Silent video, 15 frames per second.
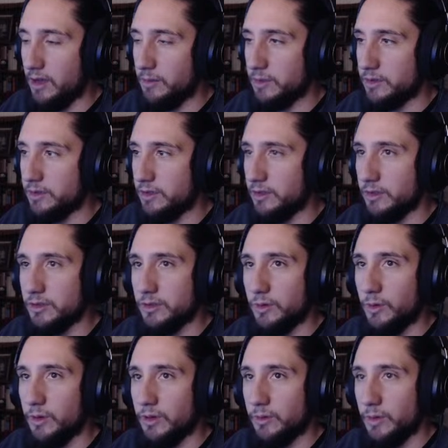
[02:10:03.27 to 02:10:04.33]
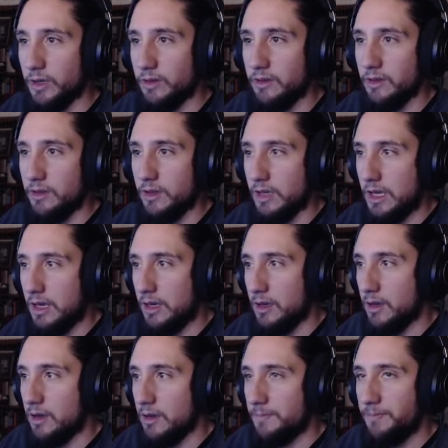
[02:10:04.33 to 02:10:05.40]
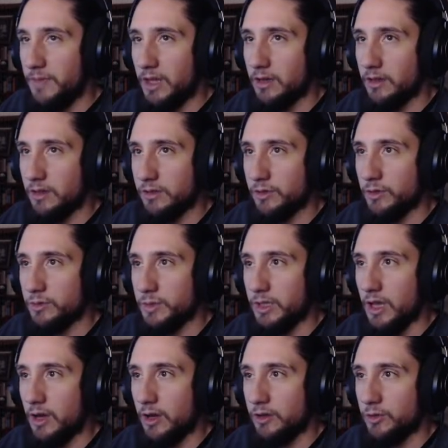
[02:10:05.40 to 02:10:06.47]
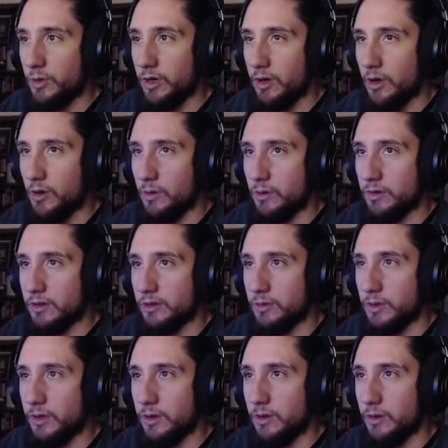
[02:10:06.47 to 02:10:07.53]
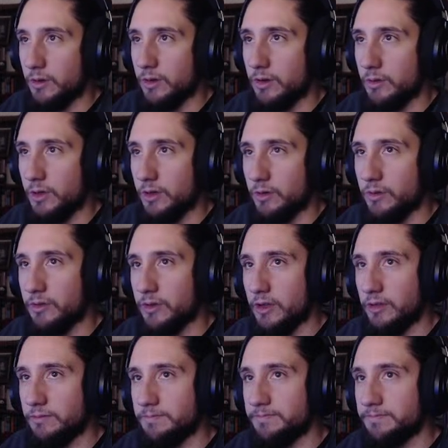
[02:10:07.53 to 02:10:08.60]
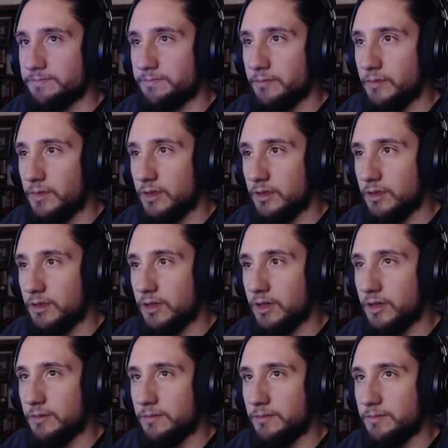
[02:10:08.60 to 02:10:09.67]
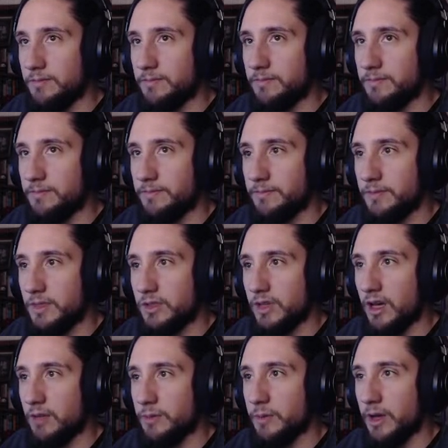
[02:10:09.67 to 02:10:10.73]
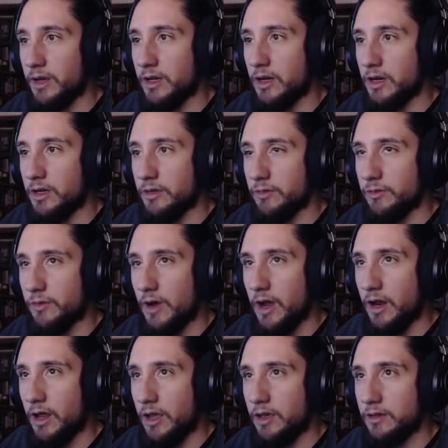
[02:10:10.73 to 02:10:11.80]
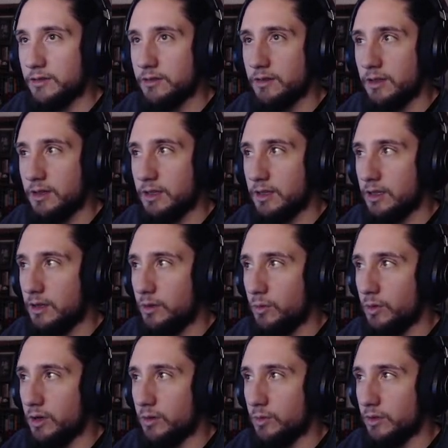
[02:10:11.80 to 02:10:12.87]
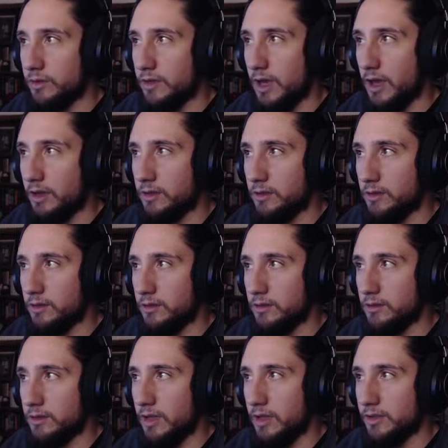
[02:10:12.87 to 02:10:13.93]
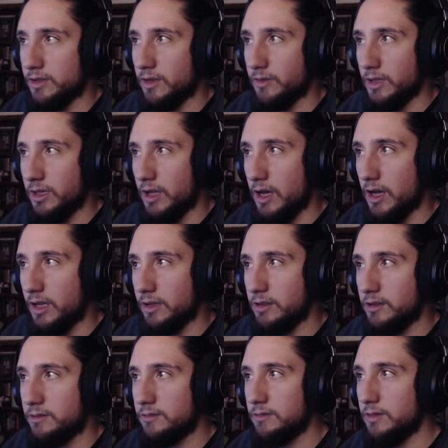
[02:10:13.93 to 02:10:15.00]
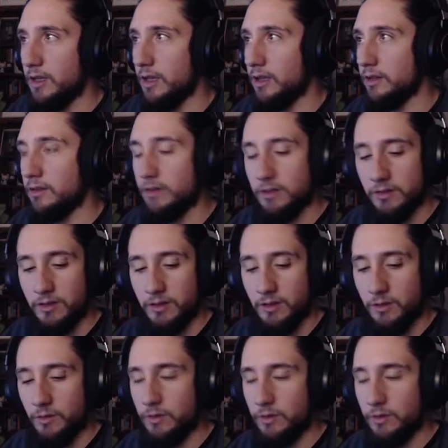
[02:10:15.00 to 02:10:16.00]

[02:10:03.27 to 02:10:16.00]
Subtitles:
still, it's annoying when anything slows me down. I just want to go. I just want to code. I want to do the thing. So yeah, I'll be back on Friday, where we'll tackle day 79 and continue